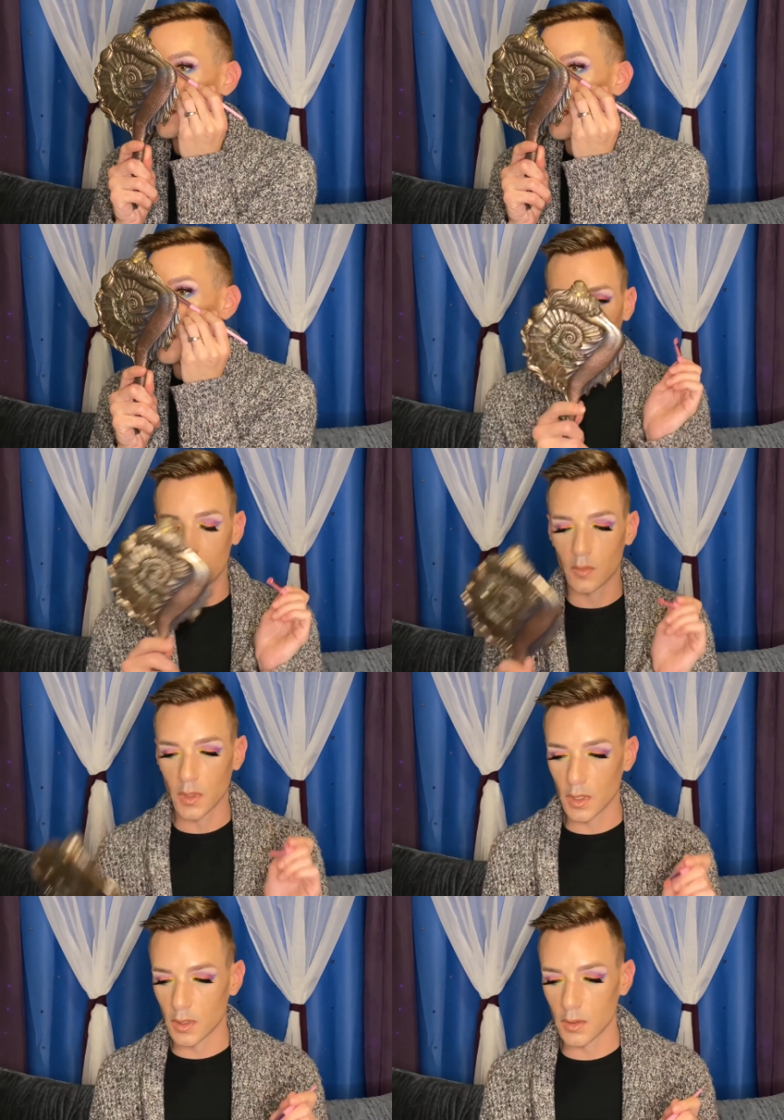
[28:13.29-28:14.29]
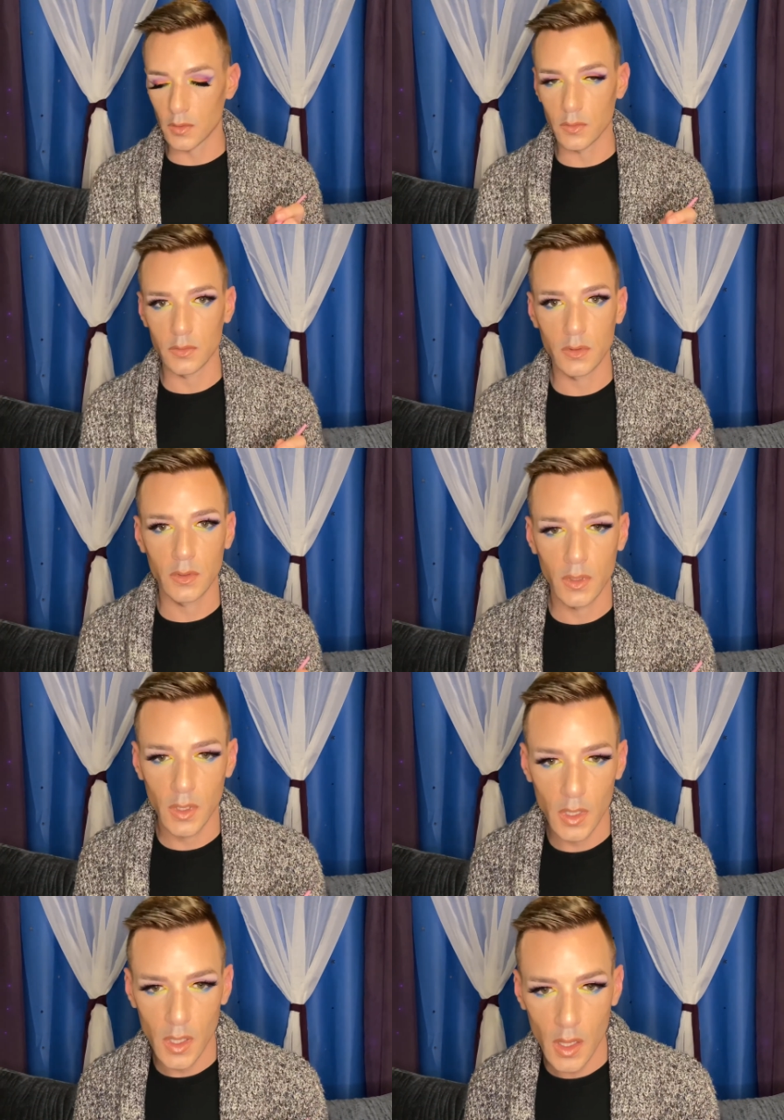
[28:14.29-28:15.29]
Oh, there we go.
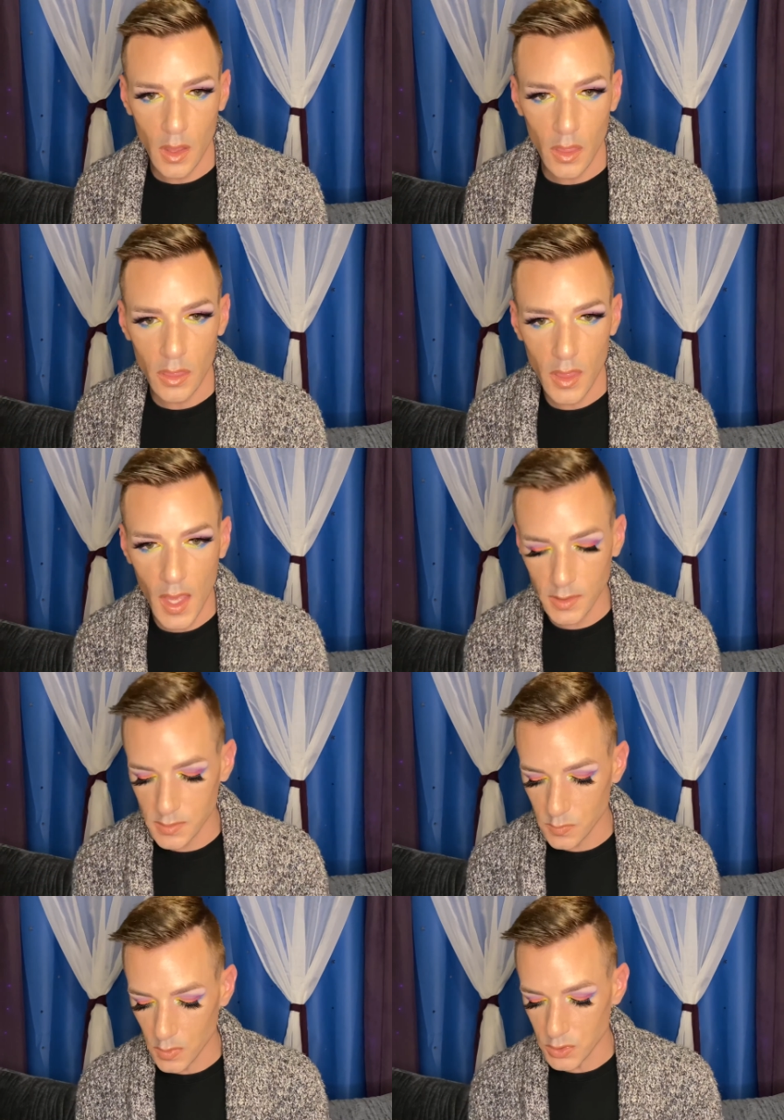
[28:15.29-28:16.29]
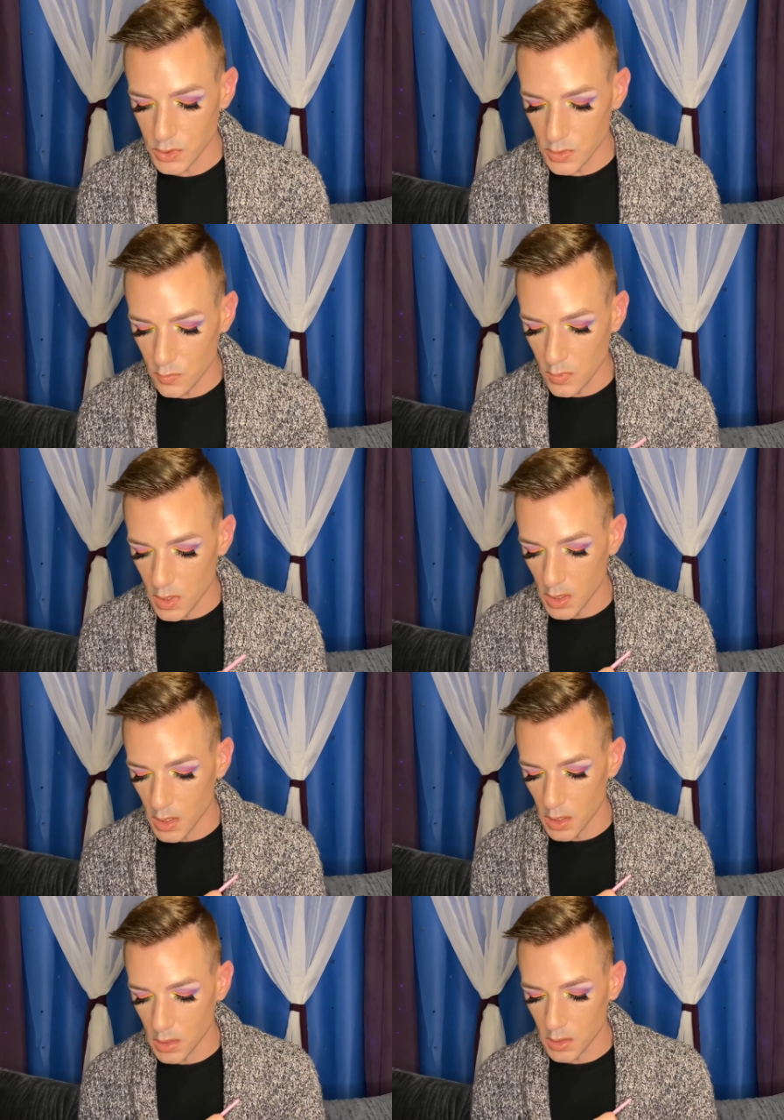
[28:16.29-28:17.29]
That's what she wanted.
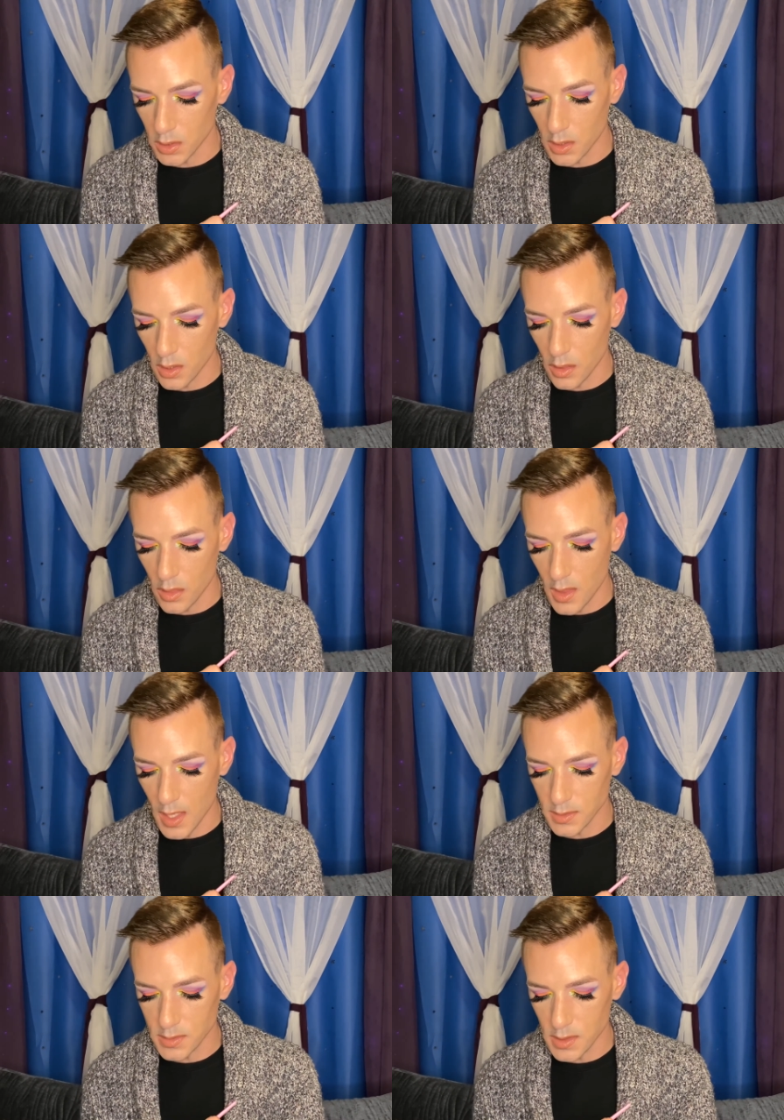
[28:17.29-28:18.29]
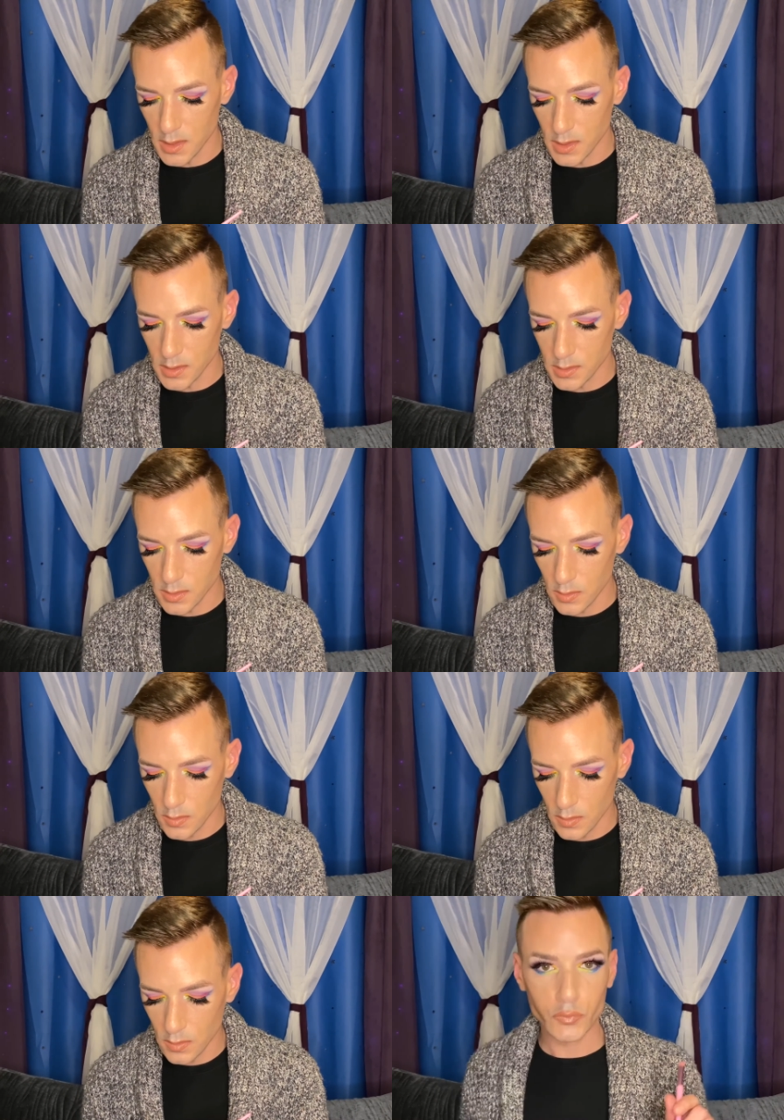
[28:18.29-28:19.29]
That's it.
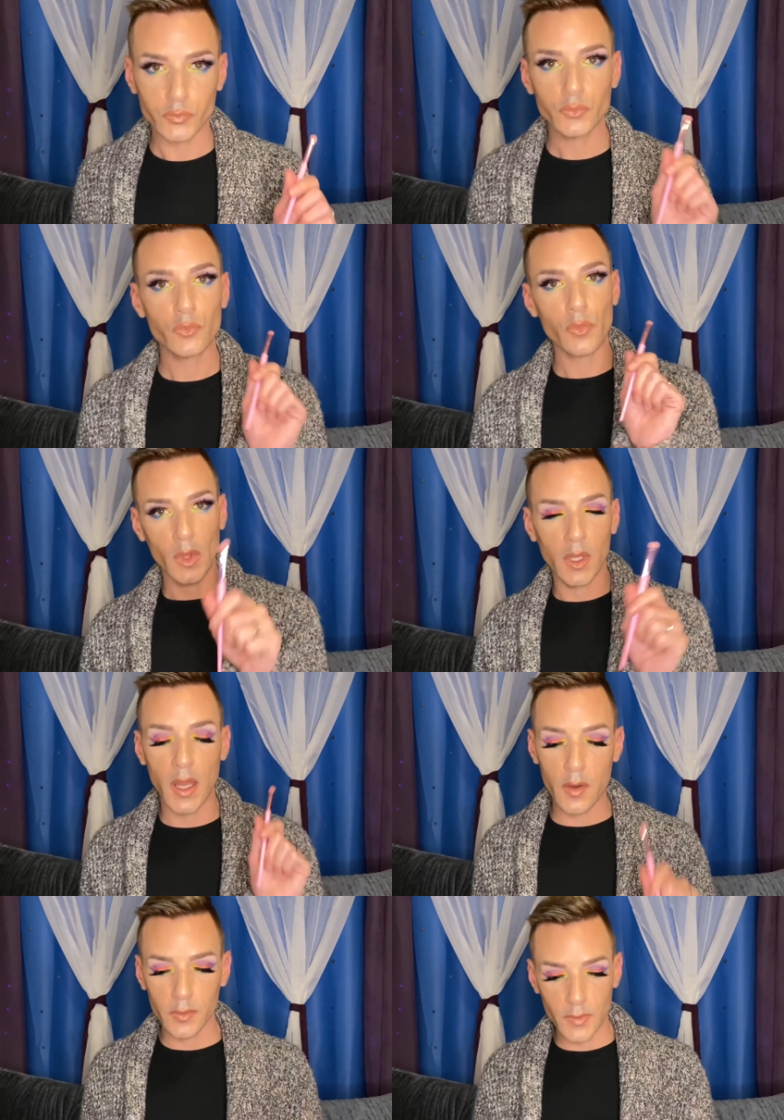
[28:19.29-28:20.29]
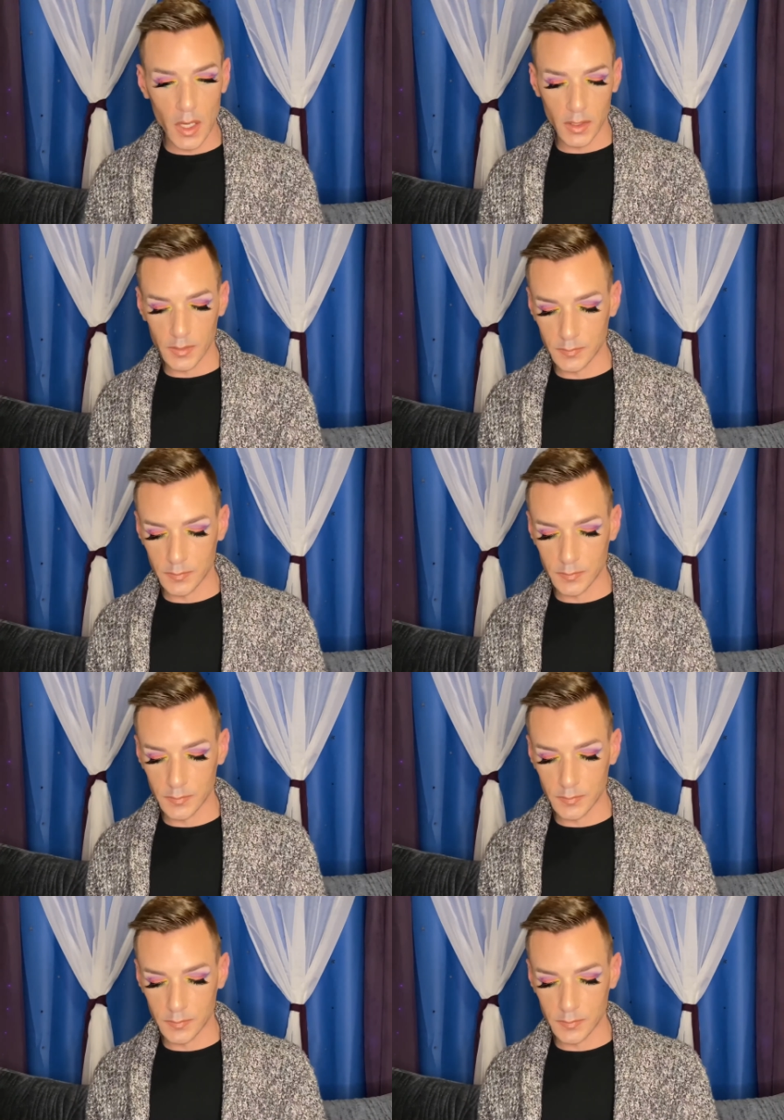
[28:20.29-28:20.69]
Now we've got it.